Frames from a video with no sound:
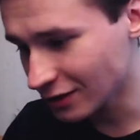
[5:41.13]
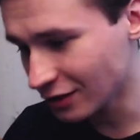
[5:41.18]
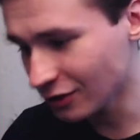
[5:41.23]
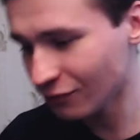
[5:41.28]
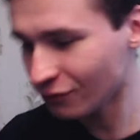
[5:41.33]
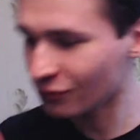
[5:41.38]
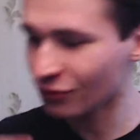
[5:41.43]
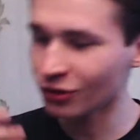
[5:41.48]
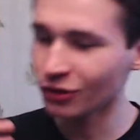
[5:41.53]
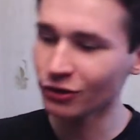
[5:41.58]

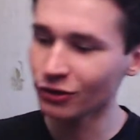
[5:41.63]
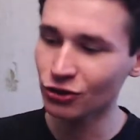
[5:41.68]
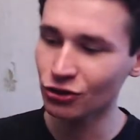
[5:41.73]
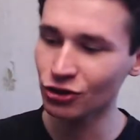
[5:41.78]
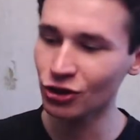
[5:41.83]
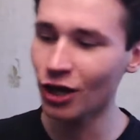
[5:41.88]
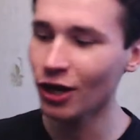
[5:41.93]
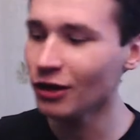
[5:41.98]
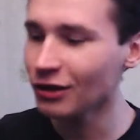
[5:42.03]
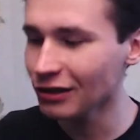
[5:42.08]

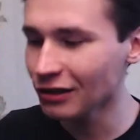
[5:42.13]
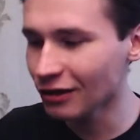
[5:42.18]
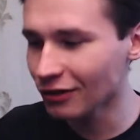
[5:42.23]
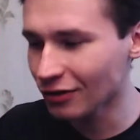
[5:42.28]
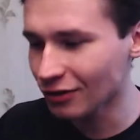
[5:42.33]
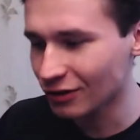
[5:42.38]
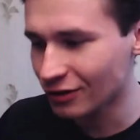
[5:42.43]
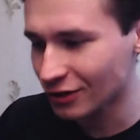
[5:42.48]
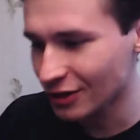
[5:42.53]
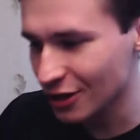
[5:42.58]
differentiate,
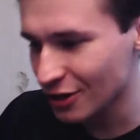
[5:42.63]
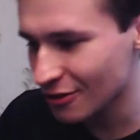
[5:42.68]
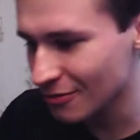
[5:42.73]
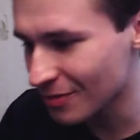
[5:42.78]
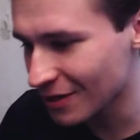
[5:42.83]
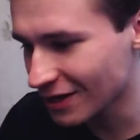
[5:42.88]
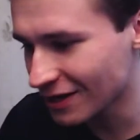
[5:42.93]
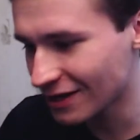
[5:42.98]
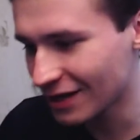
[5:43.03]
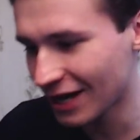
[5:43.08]

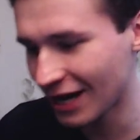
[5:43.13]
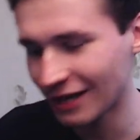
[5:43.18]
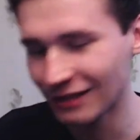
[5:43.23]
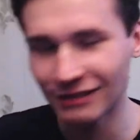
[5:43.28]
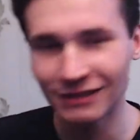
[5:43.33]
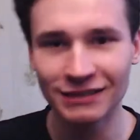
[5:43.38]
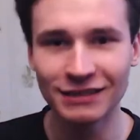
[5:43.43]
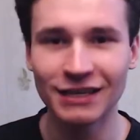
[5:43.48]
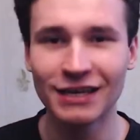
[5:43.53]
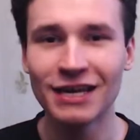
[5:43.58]
logarithmic, and